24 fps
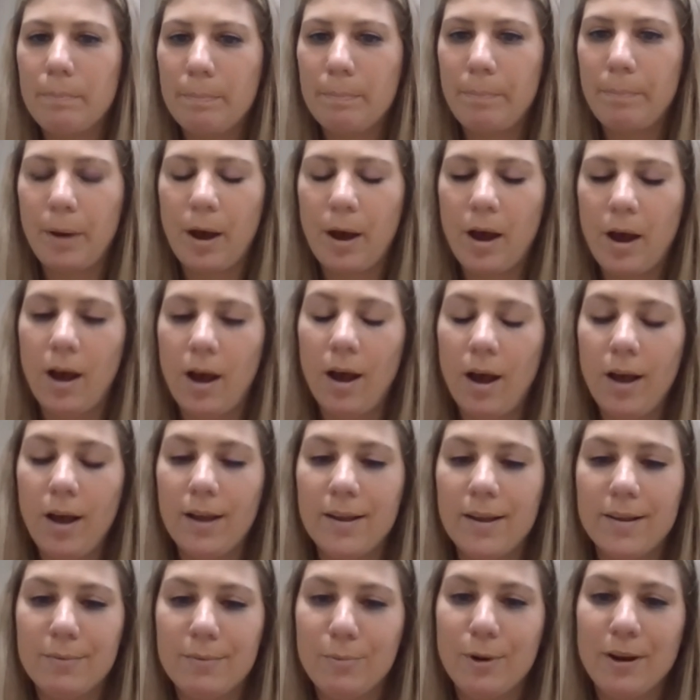Baha
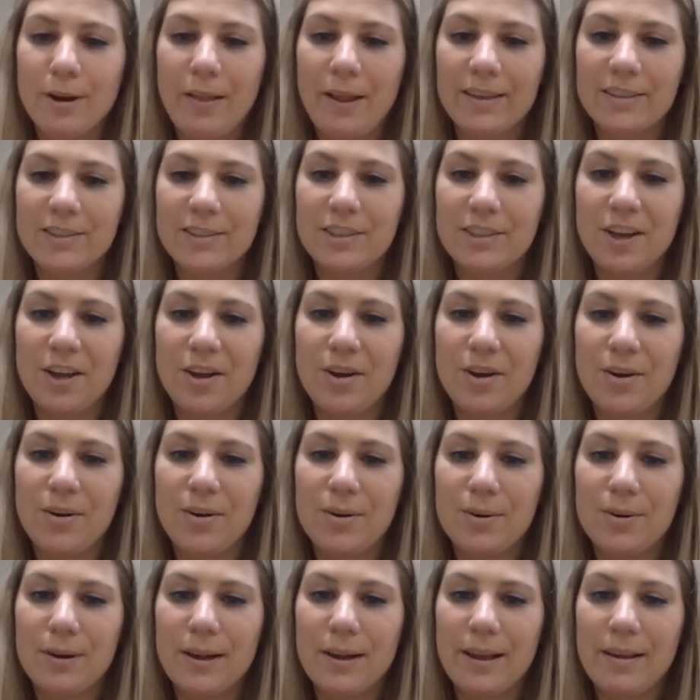would like to
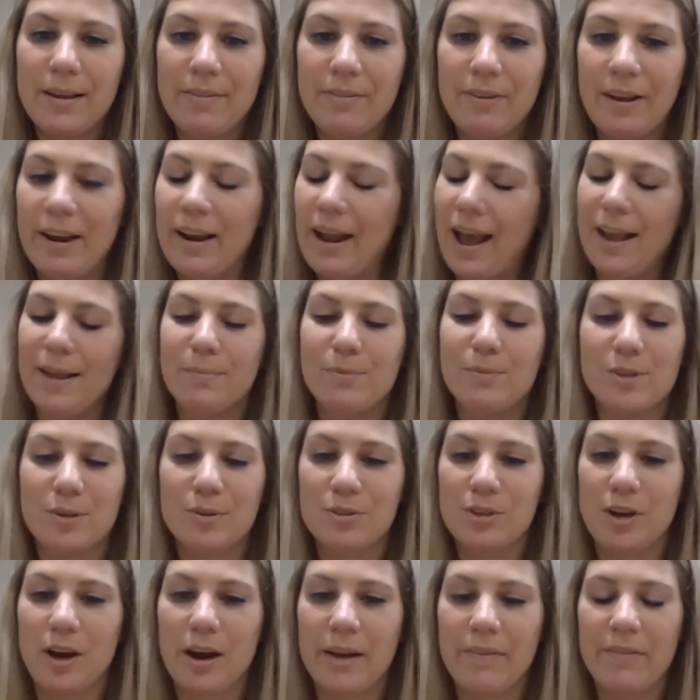know if, and I am so
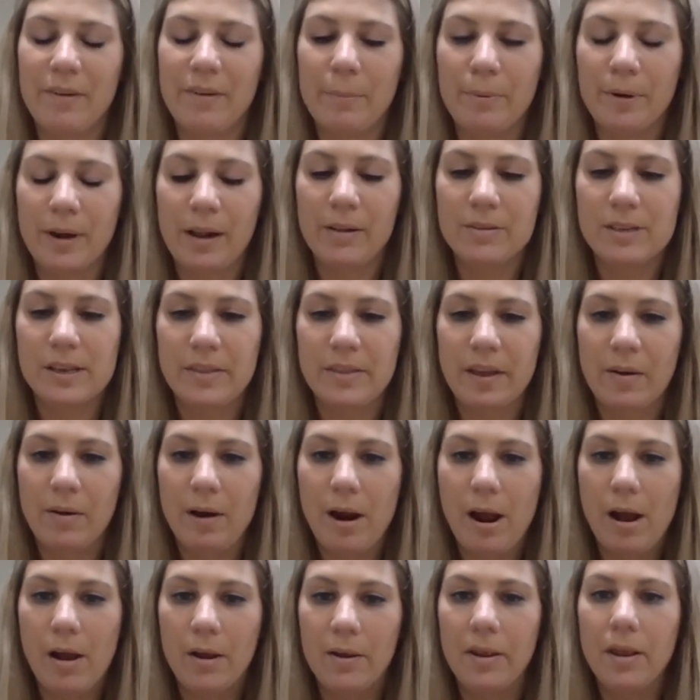sorry if I'm pronouncing that
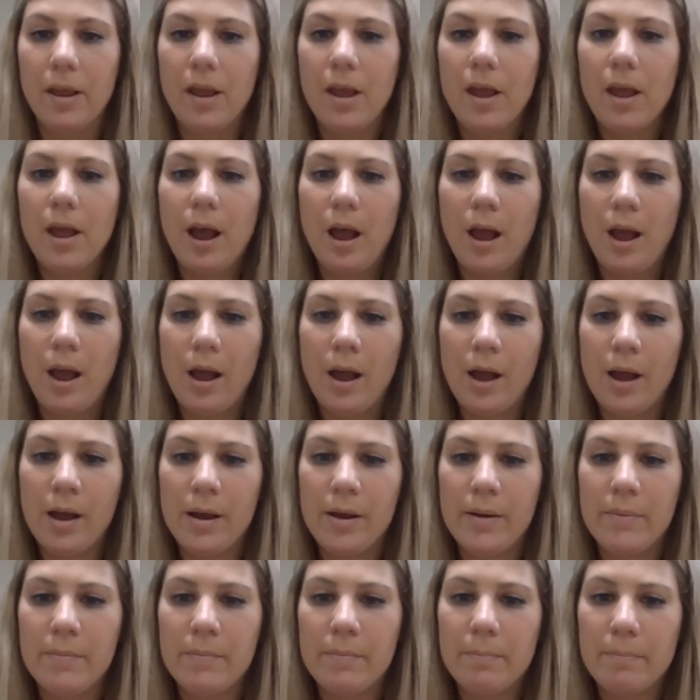wrong,
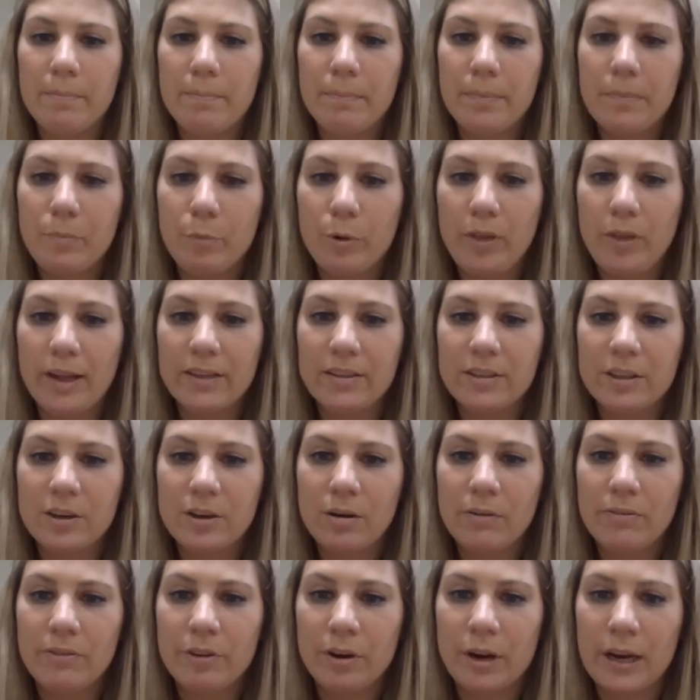would like to know
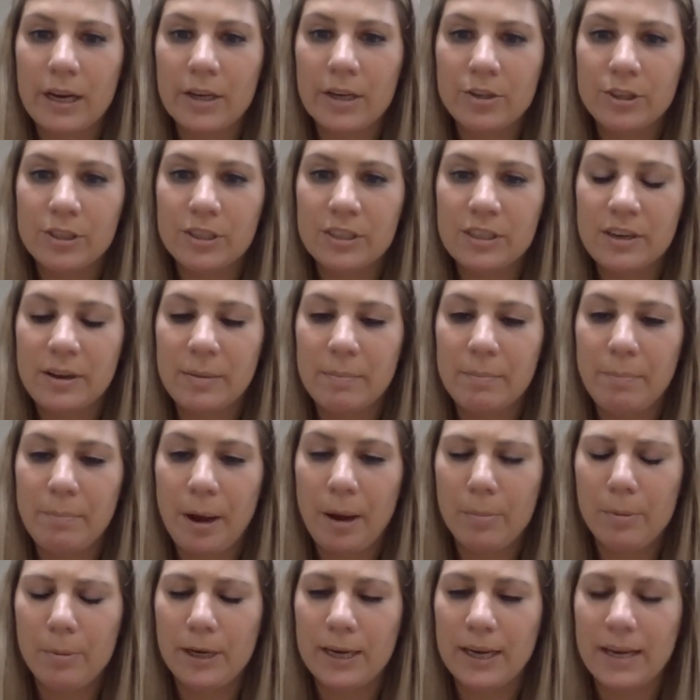if you're interested in
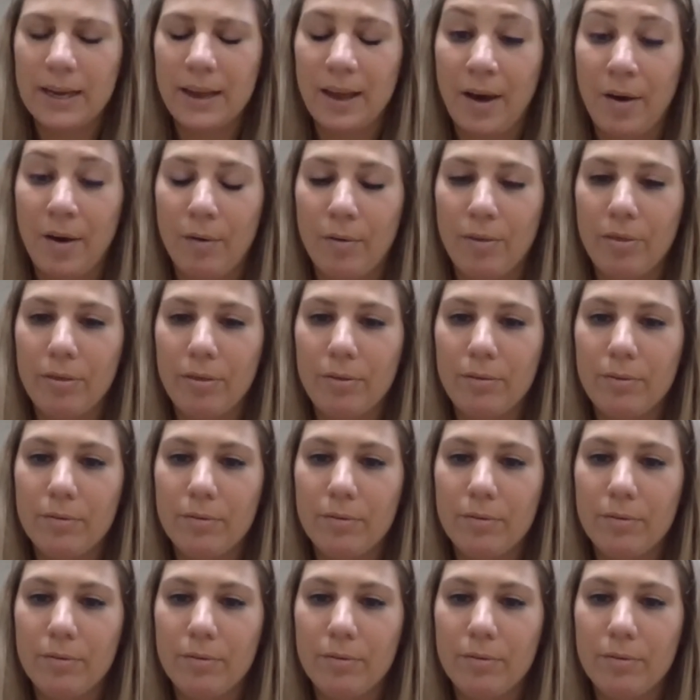public health.